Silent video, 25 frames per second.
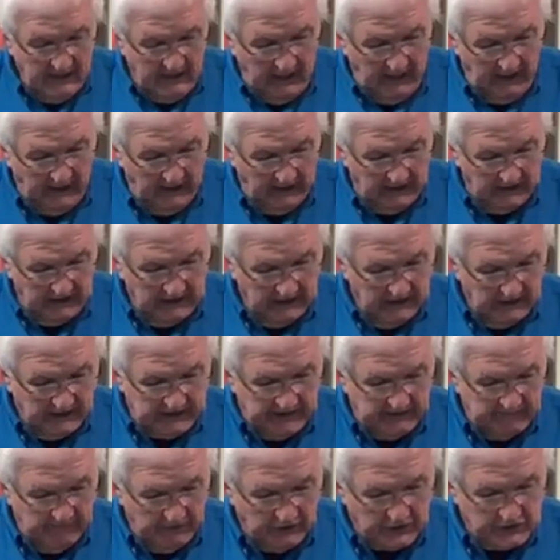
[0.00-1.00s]

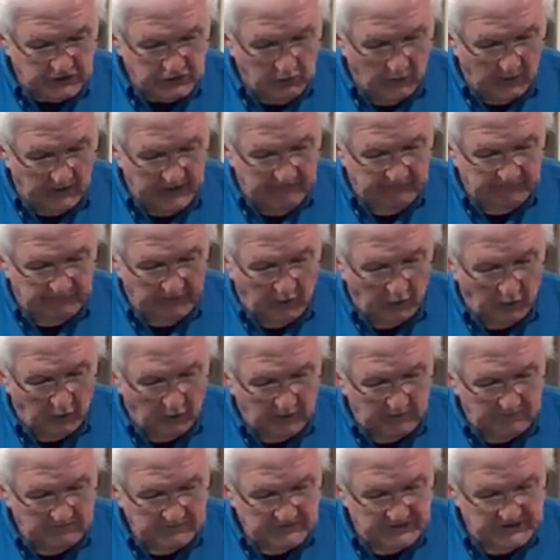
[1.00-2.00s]
Look at verse
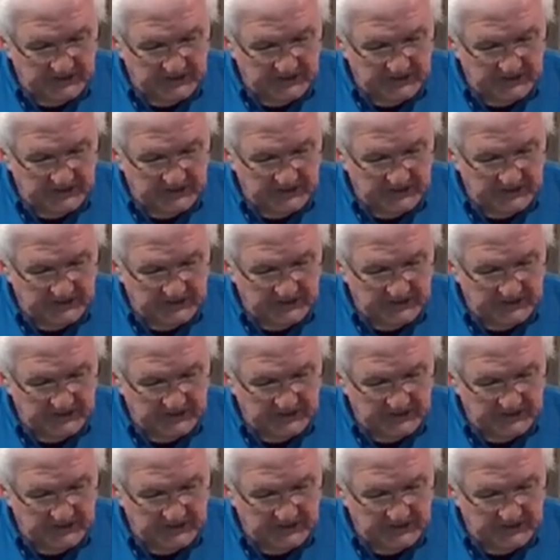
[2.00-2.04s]
24,